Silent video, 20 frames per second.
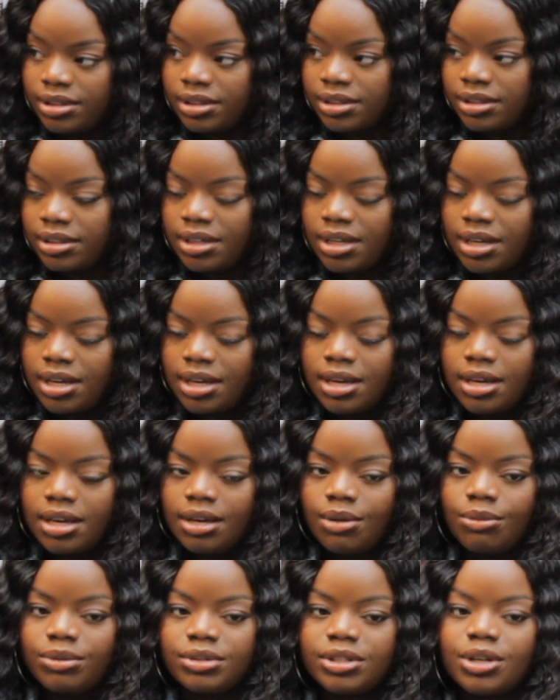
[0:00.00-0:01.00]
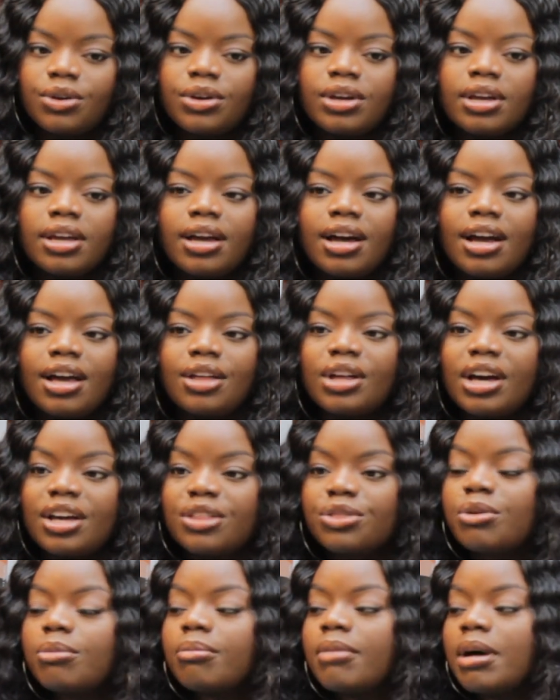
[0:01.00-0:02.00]
Mm. We say, okay, I, I
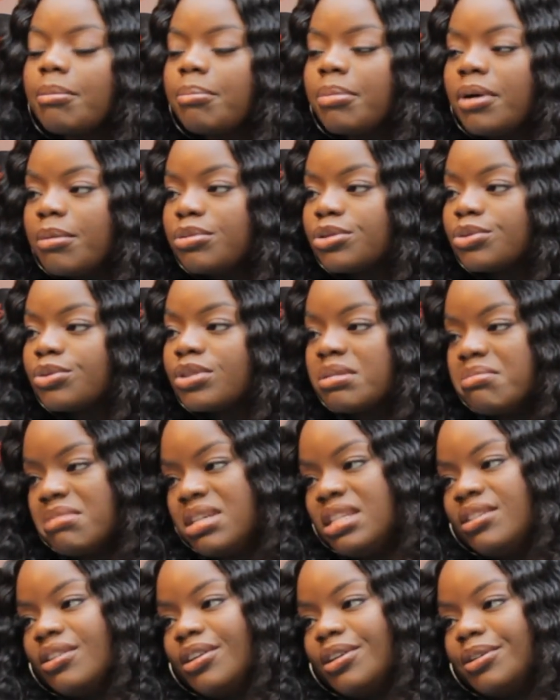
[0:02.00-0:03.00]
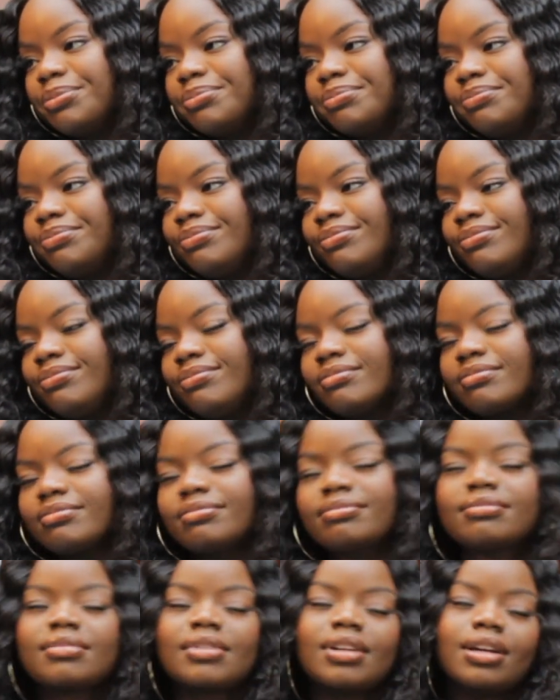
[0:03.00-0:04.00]
thought my purpose was media.
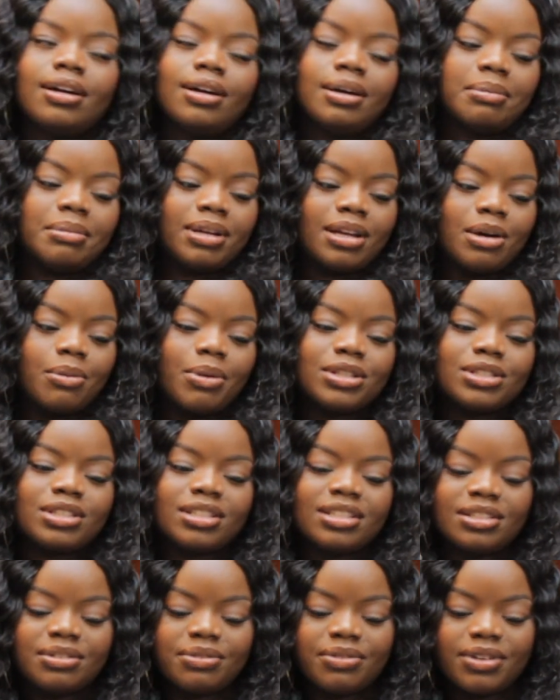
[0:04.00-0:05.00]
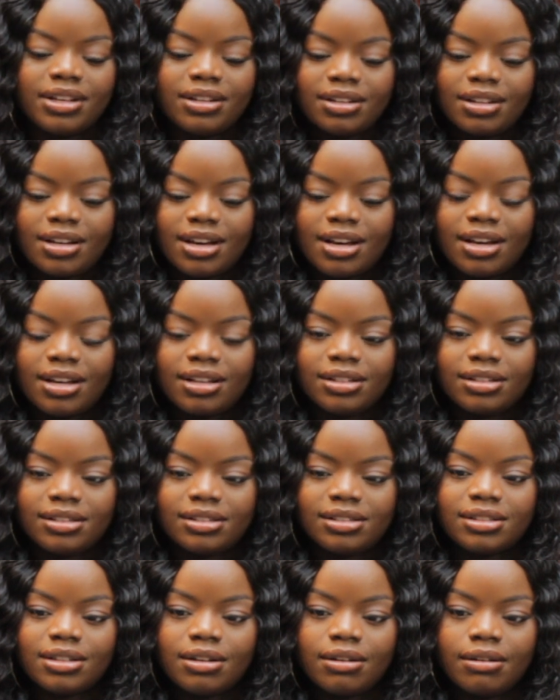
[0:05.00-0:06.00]
Um, and I went to this event
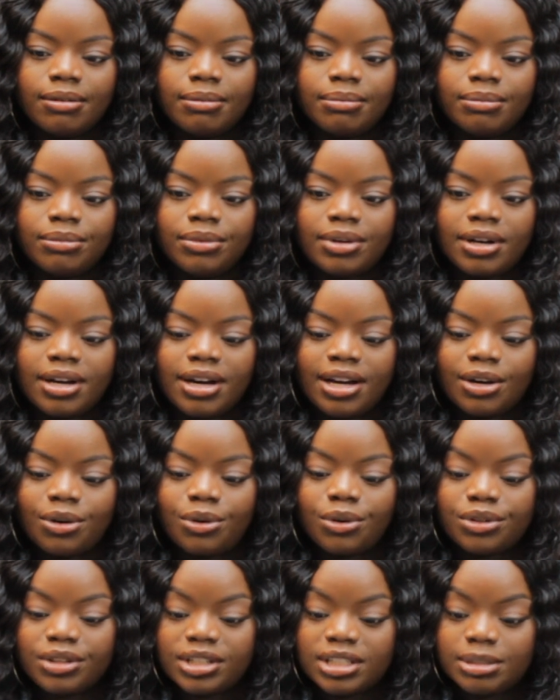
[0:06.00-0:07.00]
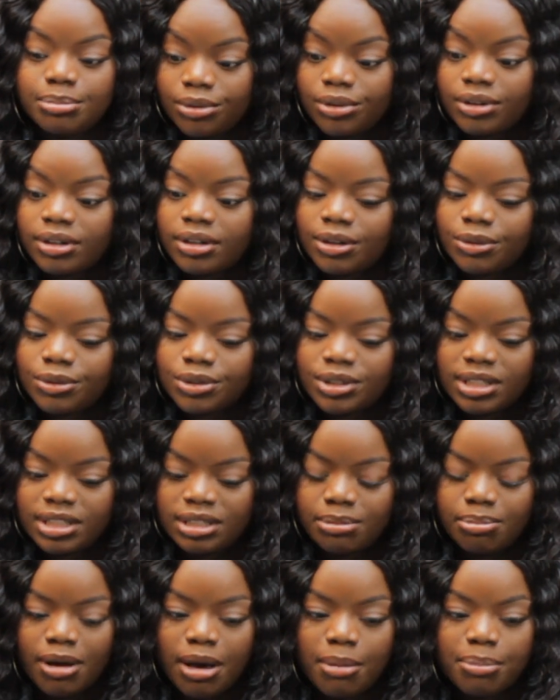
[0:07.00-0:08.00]
and um, I got this book. It was
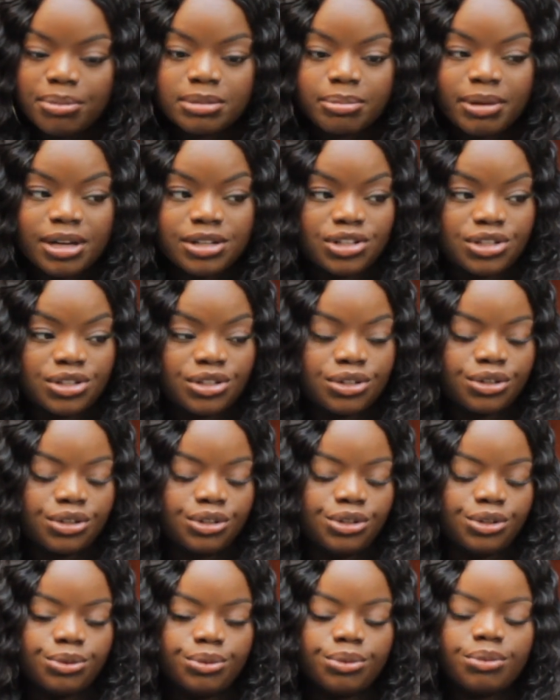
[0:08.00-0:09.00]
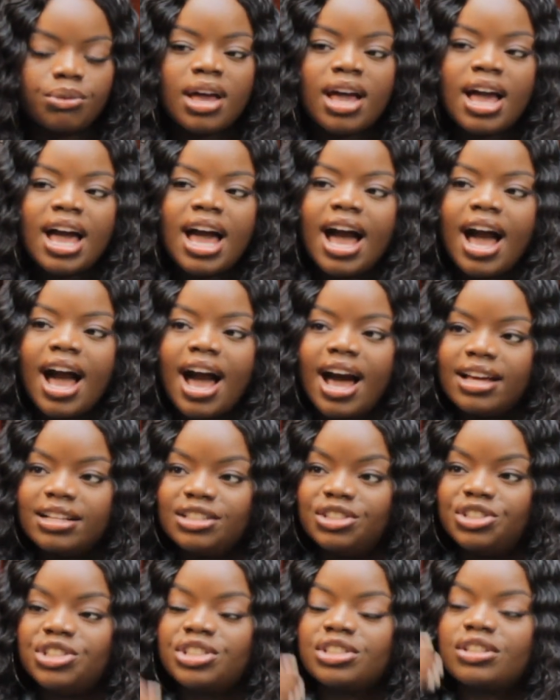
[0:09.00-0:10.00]
it's Purpose by Jessica Hugh,
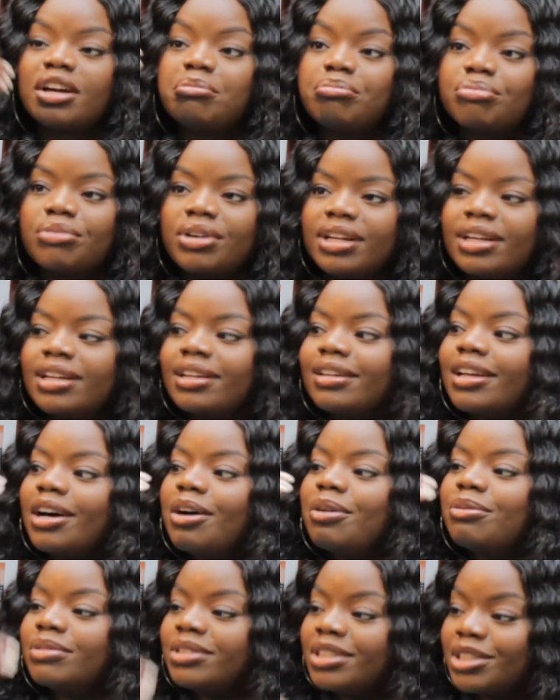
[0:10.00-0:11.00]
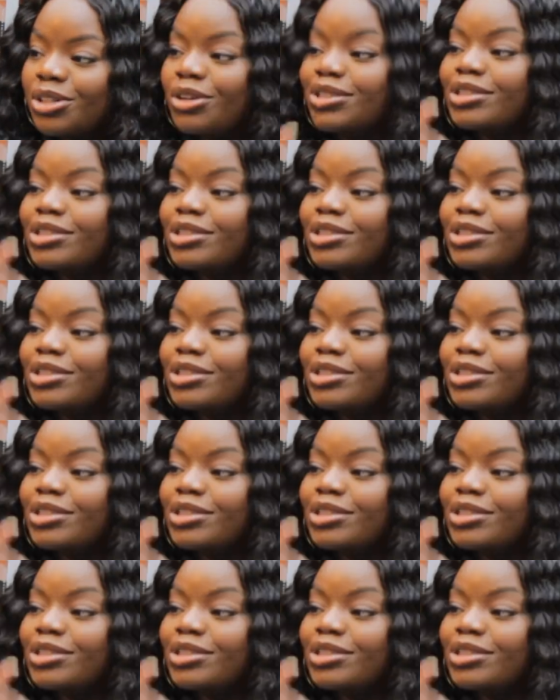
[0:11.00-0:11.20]
and she started breaking down this